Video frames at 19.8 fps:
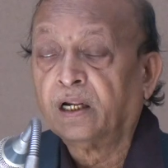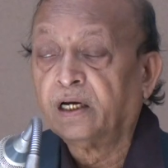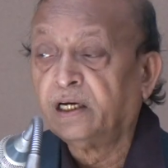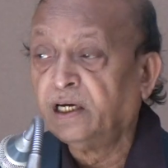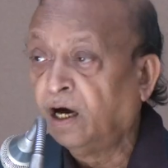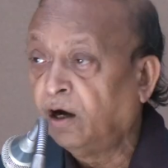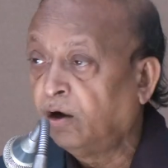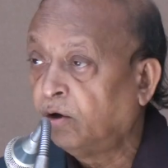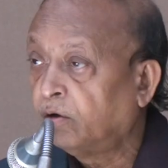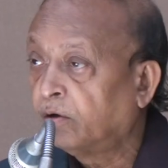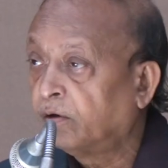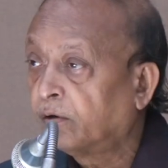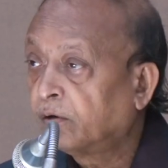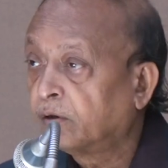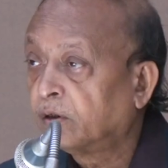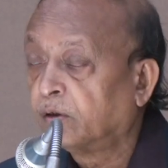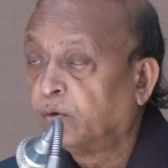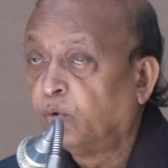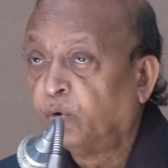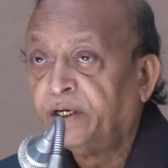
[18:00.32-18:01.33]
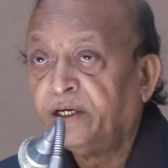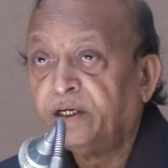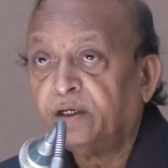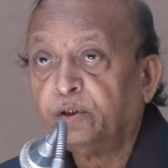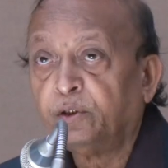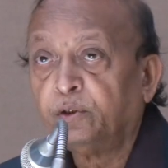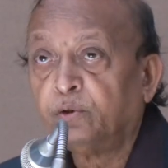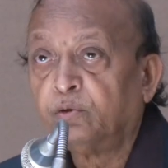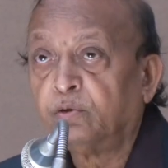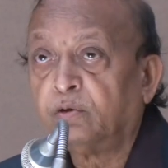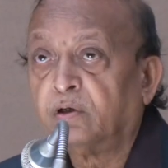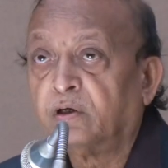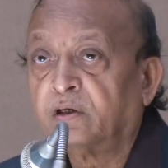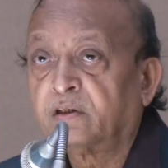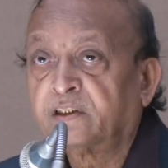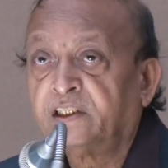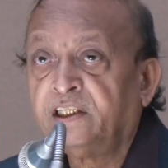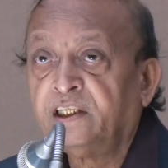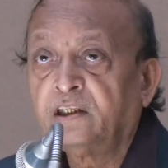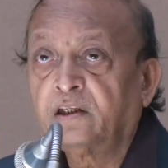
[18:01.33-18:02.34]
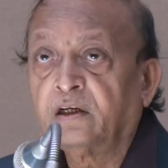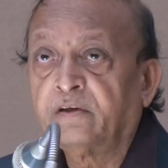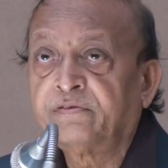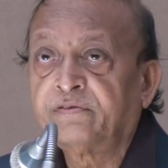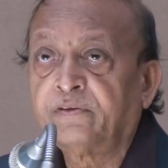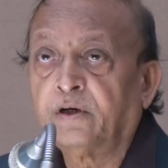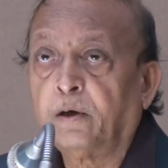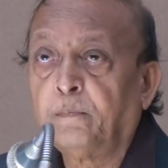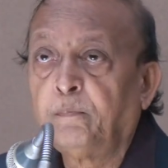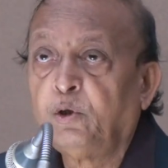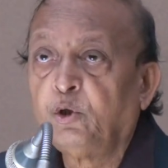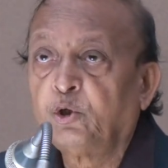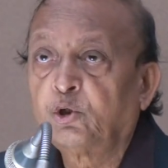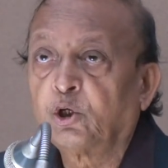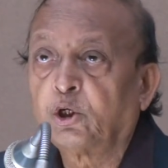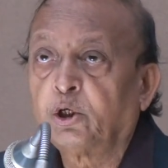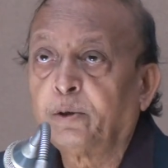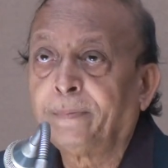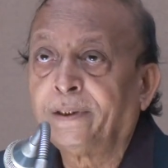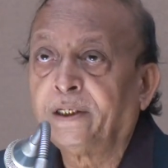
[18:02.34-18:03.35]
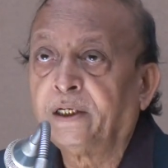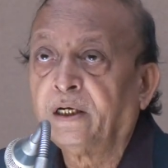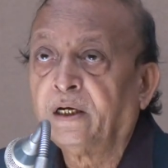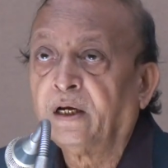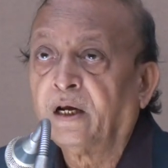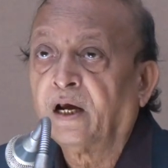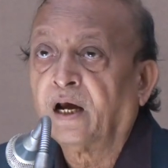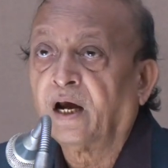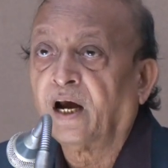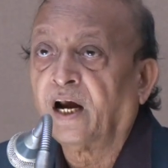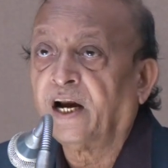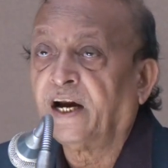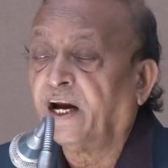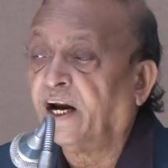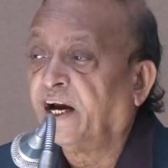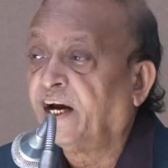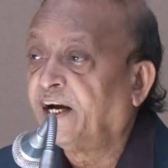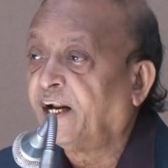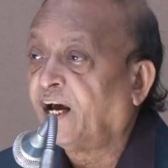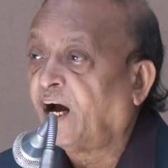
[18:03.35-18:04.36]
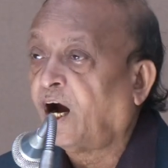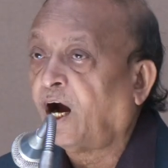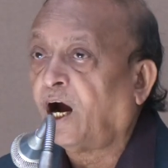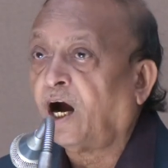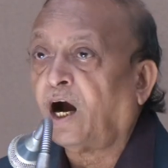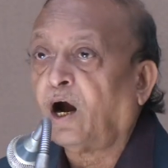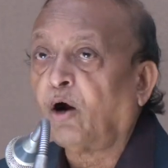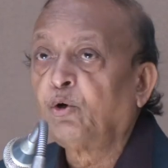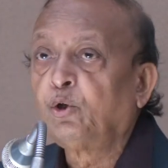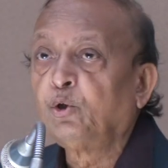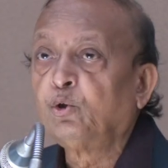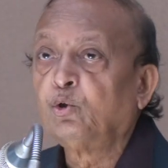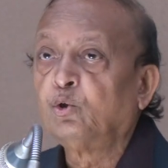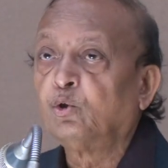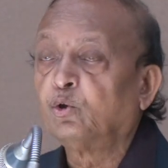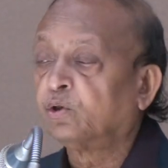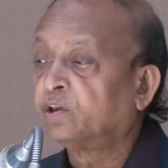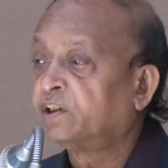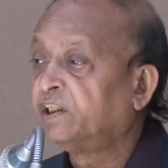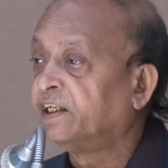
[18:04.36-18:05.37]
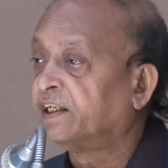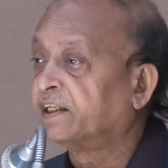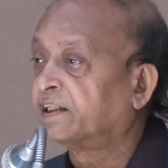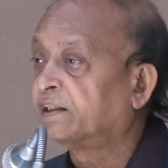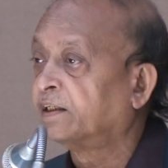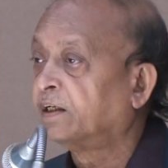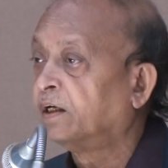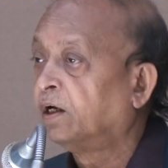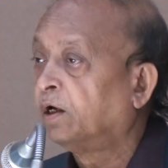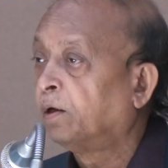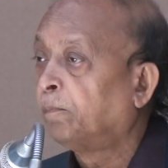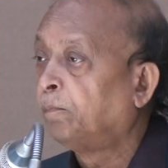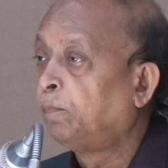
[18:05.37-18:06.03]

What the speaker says: Now, when you think of blue economy and how do you think?